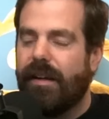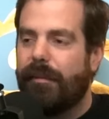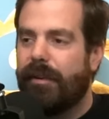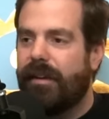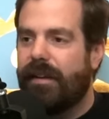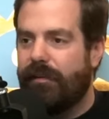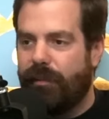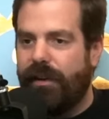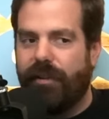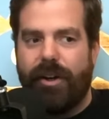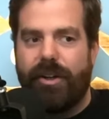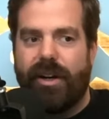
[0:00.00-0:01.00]
But we've
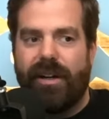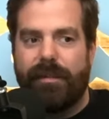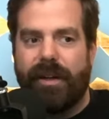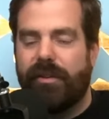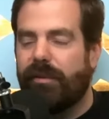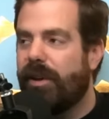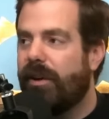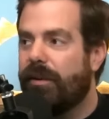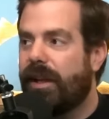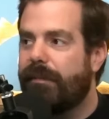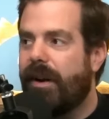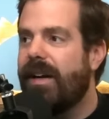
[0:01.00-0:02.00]
already talked about The Row.
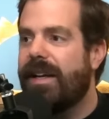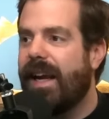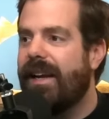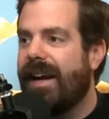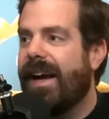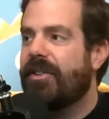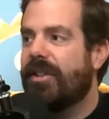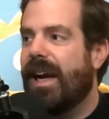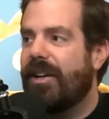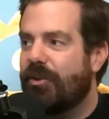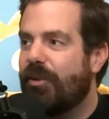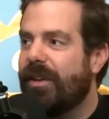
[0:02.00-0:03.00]
Like Mary-Kate and Ashley,
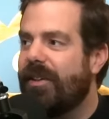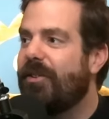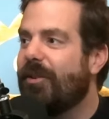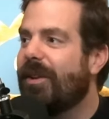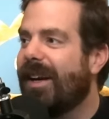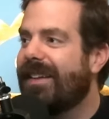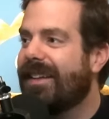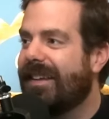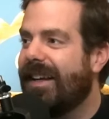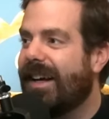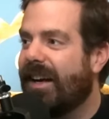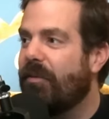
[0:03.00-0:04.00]
I truly do like that
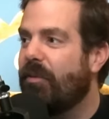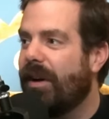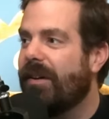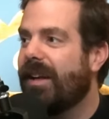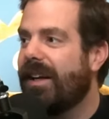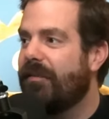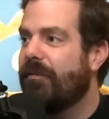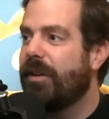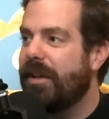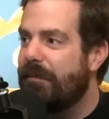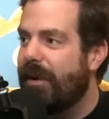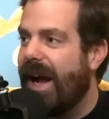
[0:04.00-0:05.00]
they kind of wear like
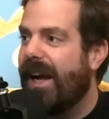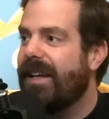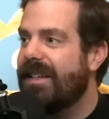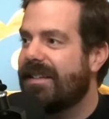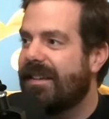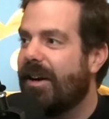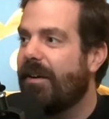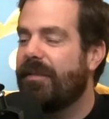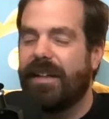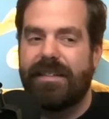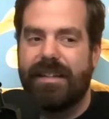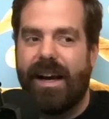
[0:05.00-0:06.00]
really baggy stuff
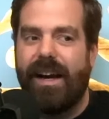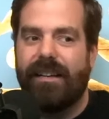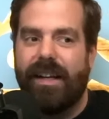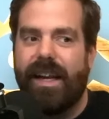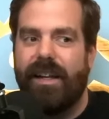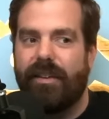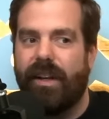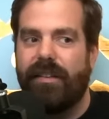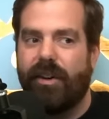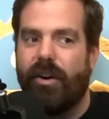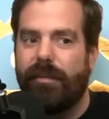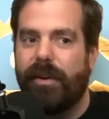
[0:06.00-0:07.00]
that's not like, it's
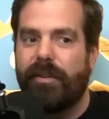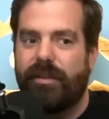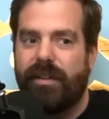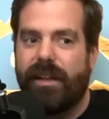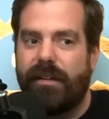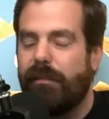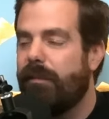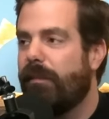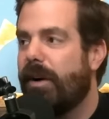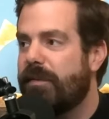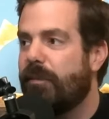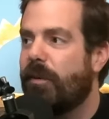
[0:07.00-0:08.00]
almost like
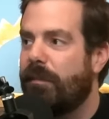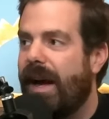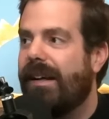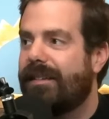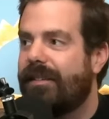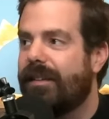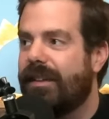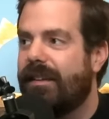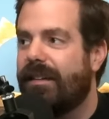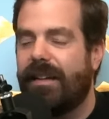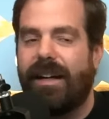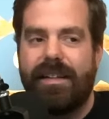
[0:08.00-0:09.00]
much more masculine than a
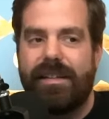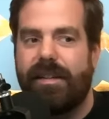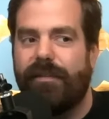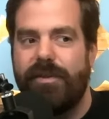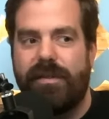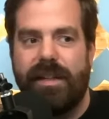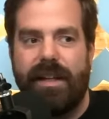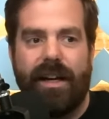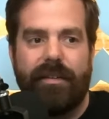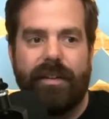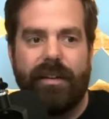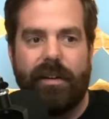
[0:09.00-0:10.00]
lot of the stuff you'd see
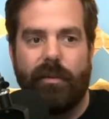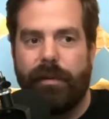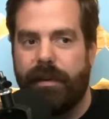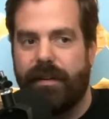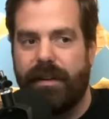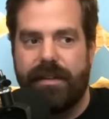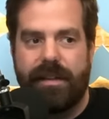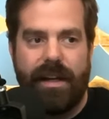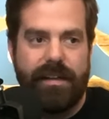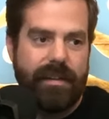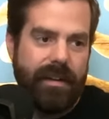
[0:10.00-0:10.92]
out there on women these days.